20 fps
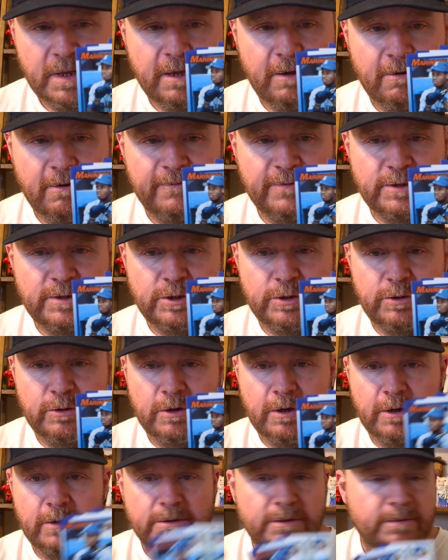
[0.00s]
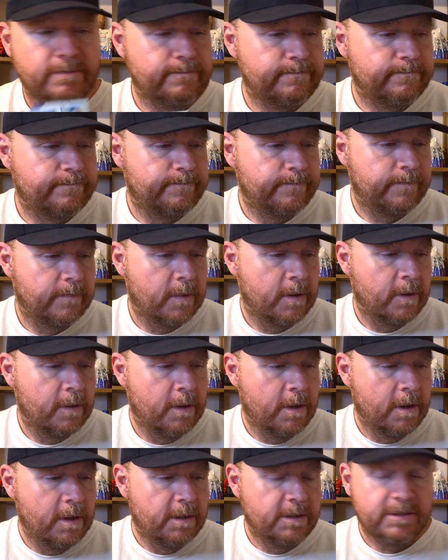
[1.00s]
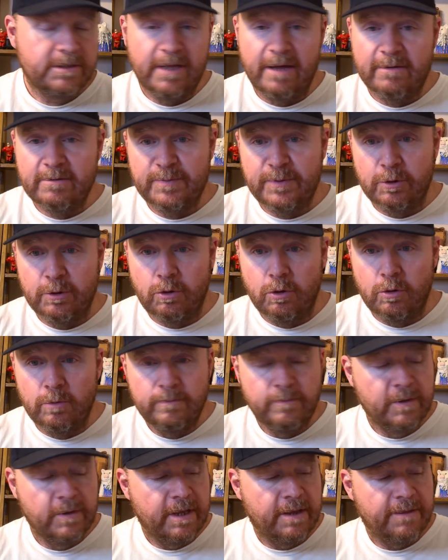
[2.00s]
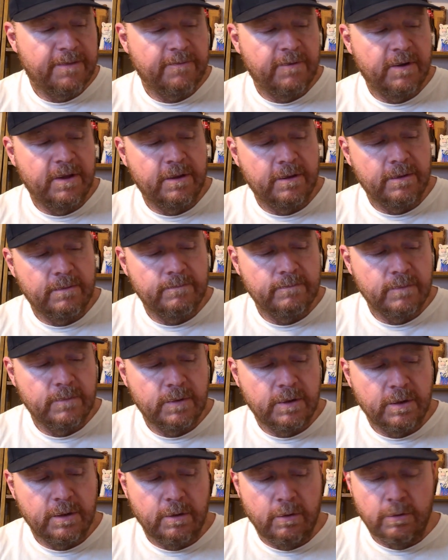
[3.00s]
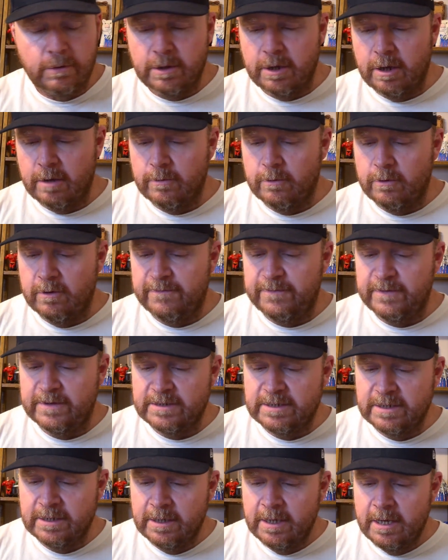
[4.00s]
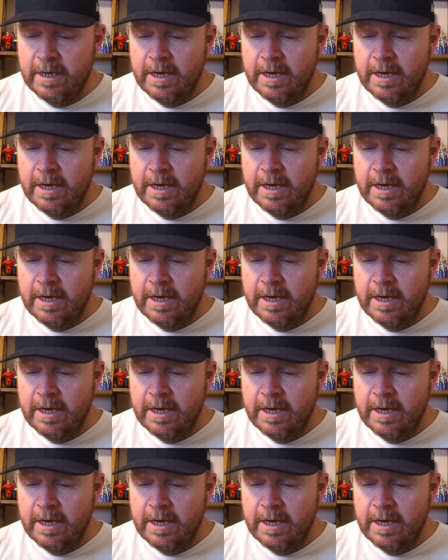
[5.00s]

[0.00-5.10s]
Ken Griffey Jr. cards. So that was pretty cool. We got 3 of the Gold Cup Griffies.